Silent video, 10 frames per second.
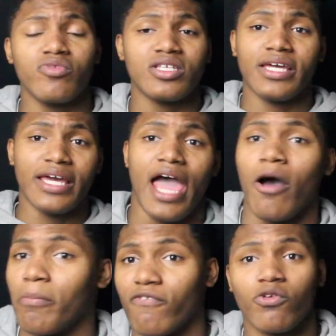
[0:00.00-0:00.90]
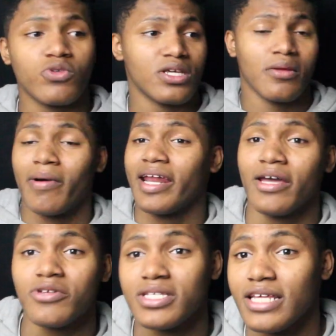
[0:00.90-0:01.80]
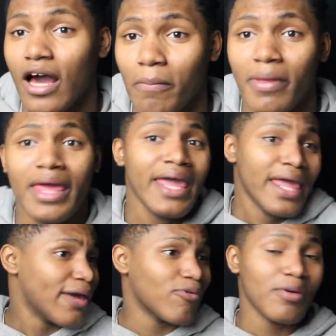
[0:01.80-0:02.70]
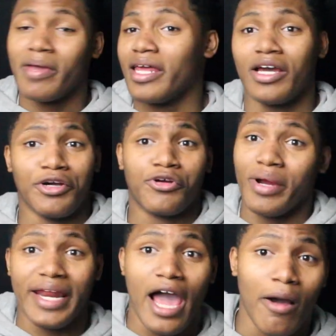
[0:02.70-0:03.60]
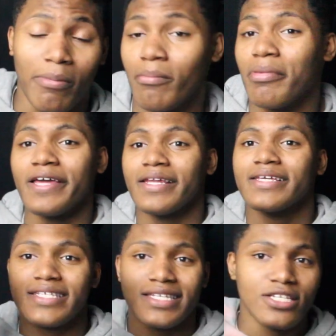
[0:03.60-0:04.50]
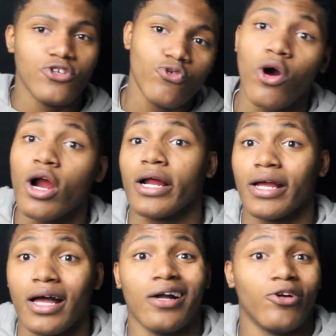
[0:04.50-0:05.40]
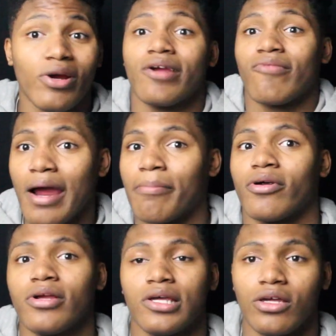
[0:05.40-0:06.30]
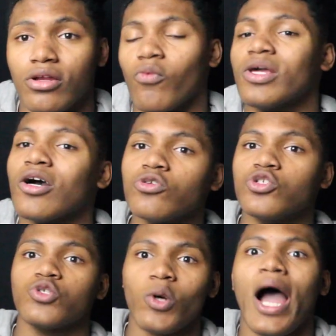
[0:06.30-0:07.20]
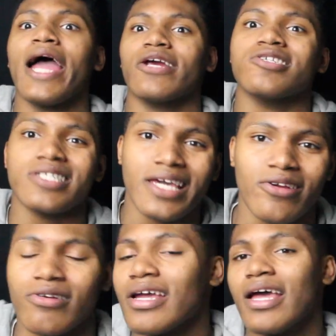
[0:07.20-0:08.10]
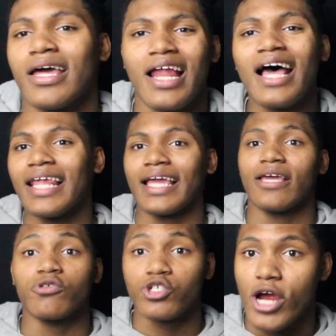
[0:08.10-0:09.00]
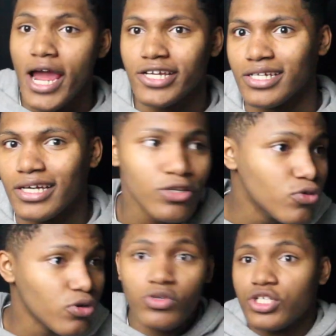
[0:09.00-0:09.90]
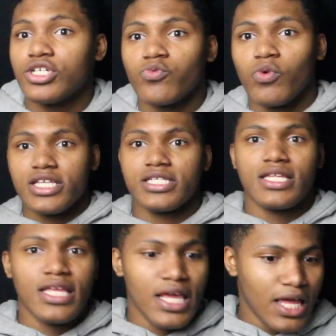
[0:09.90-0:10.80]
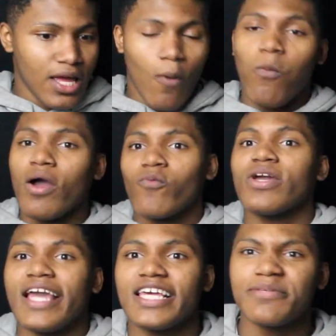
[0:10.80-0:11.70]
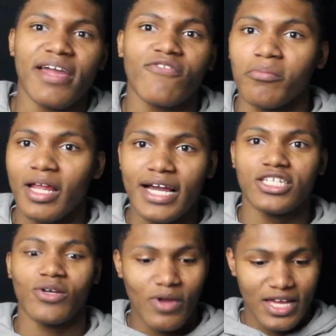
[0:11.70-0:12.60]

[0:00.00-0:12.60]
It was a good album. If it was anybody else's album, it would have been a great album. But since you are a great rapper, you know, we hold you to a higher standard. Not like it was trash and none, you know, it just wasn't what we expect from Logic.